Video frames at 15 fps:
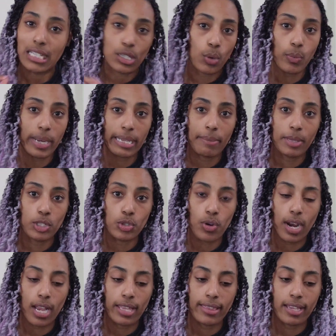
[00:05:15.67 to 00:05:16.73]
I don't
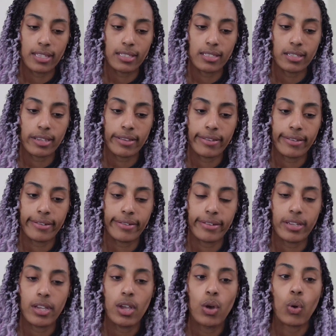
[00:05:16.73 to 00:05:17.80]
recommend trying that
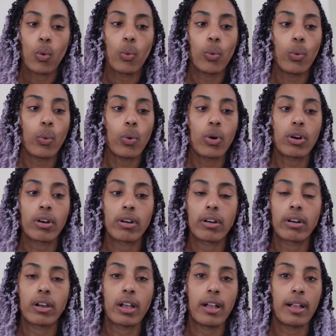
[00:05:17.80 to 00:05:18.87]
scent
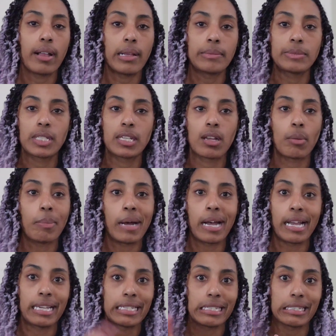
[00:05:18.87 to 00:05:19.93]
or, um, you know,
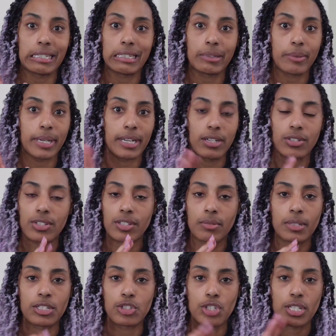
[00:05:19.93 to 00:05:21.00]
buying it anywhere. So
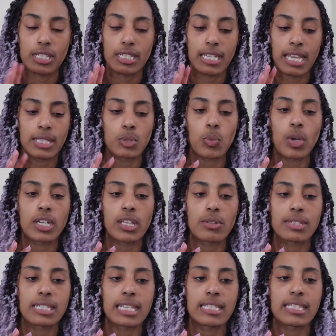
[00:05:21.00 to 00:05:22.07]
it's just, it's one of
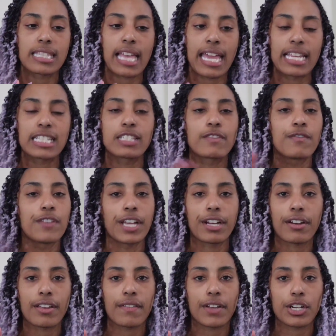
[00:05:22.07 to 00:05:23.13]
those scents that it's
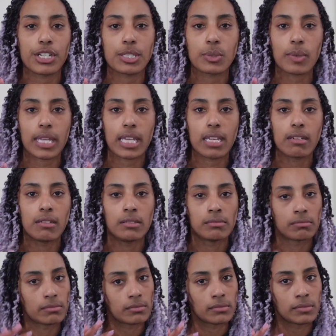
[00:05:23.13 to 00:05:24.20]
very, very sweet.